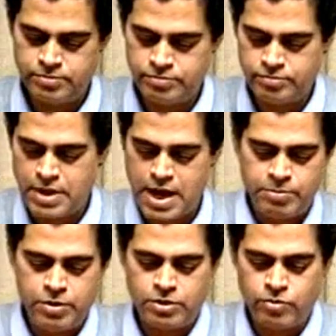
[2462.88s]
I am
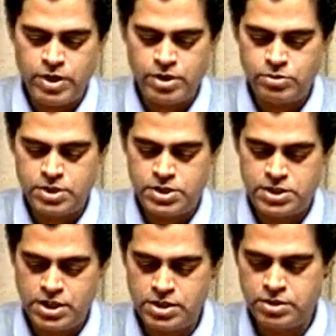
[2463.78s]
not going into the
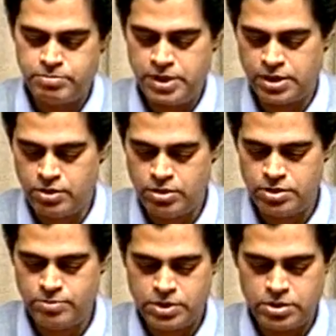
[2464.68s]
details of technology
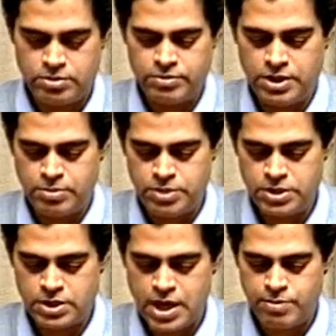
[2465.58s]
because of the limitation.
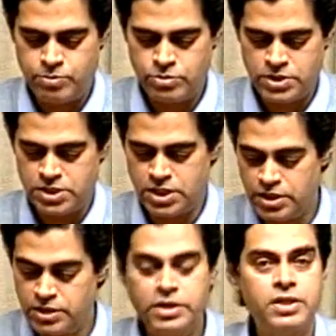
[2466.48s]
I have to teach other
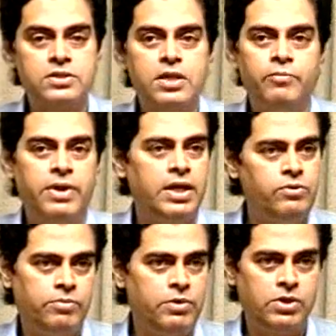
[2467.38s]
things. But anyway,
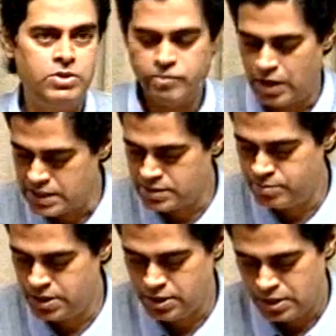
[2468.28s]
because you have asked
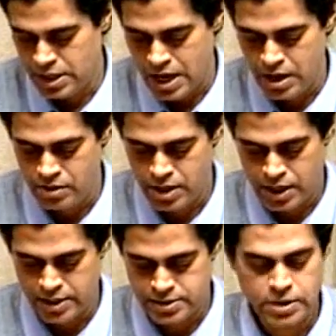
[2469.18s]
me, I'll
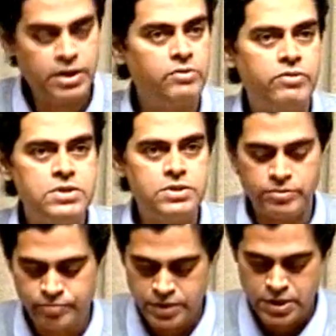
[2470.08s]
answer that question.
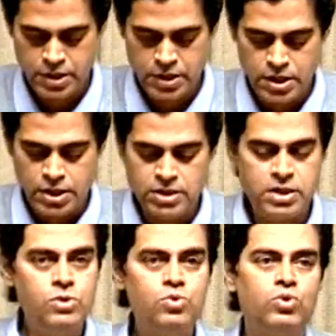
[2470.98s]
The
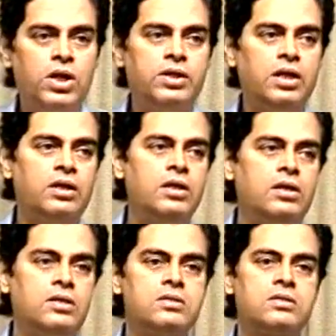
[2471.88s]
usual technique
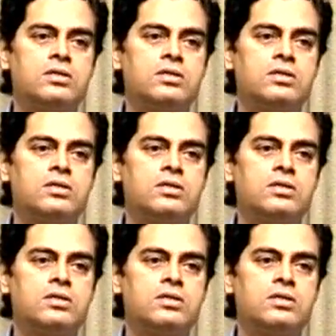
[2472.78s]
is